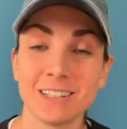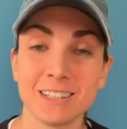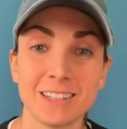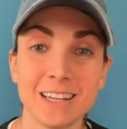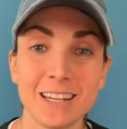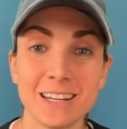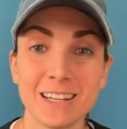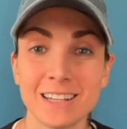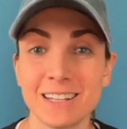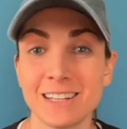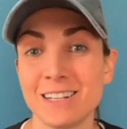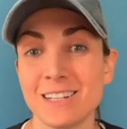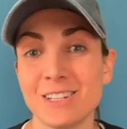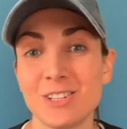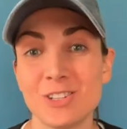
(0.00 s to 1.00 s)
like
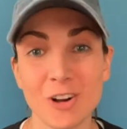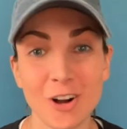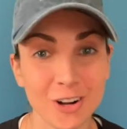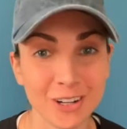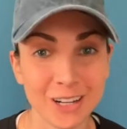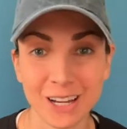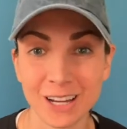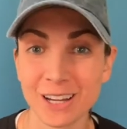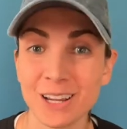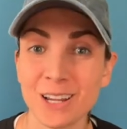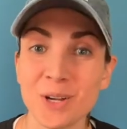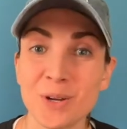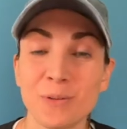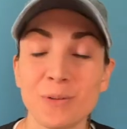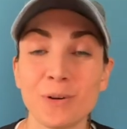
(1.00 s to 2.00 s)
jogging
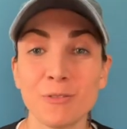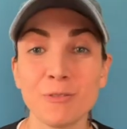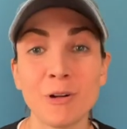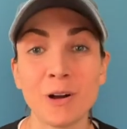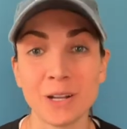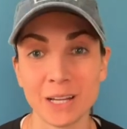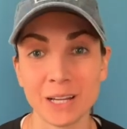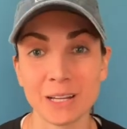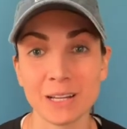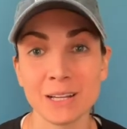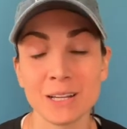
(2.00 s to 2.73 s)
or running.